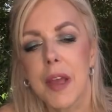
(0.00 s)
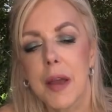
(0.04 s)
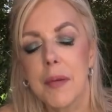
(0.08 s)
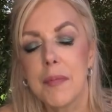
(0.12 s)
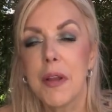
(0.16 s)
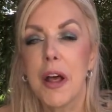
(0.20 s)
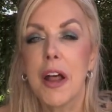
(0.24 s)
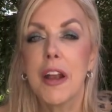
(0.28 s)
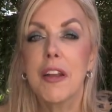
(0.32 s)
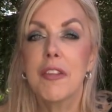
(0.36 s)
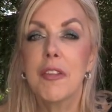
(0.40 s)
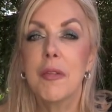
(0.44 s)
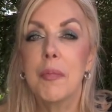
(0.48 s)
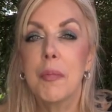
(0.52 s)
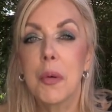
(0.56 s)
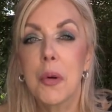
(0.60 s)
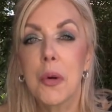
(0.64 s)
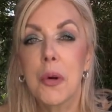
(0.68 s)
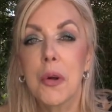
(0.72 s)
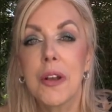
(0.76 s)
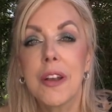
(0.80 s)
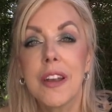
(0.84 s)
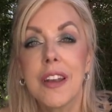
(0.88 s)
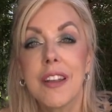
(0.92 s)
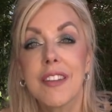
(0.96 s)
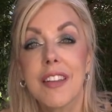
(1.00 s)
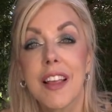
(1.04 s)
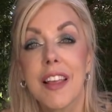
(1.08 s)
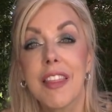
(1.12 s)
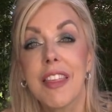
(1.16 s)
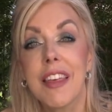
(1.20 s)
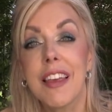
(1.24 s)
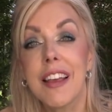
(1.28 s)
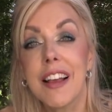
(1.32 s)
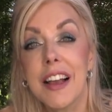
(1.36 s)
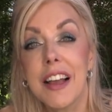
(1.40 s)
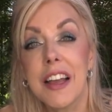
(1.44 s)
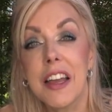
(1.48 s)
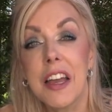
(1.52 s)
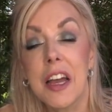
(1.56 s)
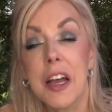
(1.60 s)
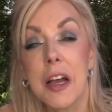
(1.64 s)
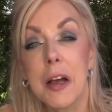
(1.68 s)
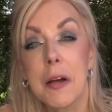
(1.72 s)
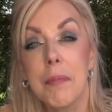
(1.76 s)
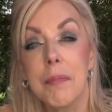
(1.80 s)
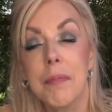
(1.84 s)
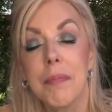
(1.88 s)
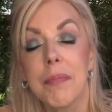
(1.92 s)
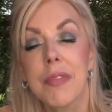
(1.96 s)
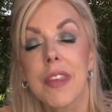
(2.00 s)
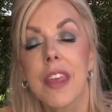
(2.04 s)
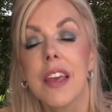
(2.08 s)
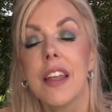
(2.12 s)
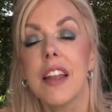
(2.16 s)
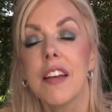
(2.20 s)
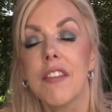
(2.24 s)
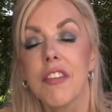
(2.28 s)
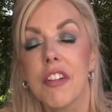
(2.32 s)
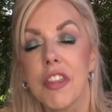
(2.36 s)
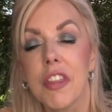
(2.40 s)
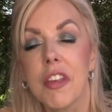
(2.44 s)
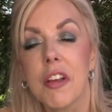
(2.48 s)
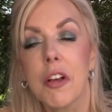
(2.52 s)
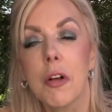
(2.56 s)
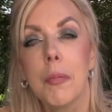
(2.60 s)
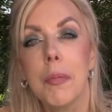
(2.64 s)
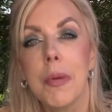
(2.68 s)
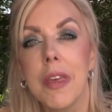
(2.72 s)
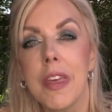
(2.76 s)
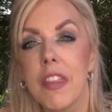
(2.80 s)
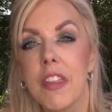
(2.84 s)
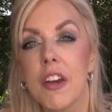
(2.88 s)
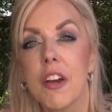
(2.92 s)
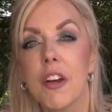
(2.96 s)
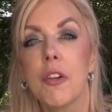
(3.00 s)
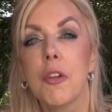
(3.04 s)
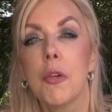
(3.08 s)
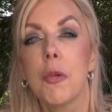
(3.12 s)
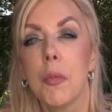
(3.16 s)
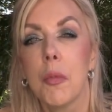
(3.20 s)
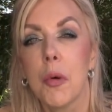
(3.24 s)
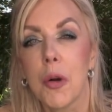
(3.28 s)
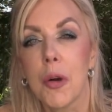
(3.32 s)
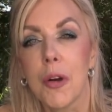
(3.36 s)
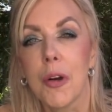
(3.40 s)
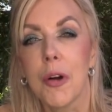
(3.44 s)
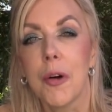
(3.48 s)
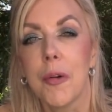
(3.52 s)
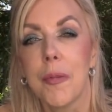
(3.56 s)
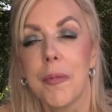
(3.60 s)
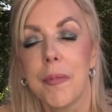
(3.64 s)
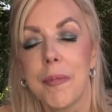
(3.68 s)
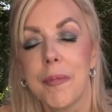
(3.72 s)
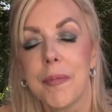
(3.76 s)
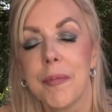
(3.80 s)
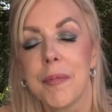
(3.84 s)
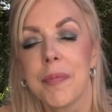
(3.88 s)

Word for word: I'm not as important as I think I am, and everything will be there tomorrow.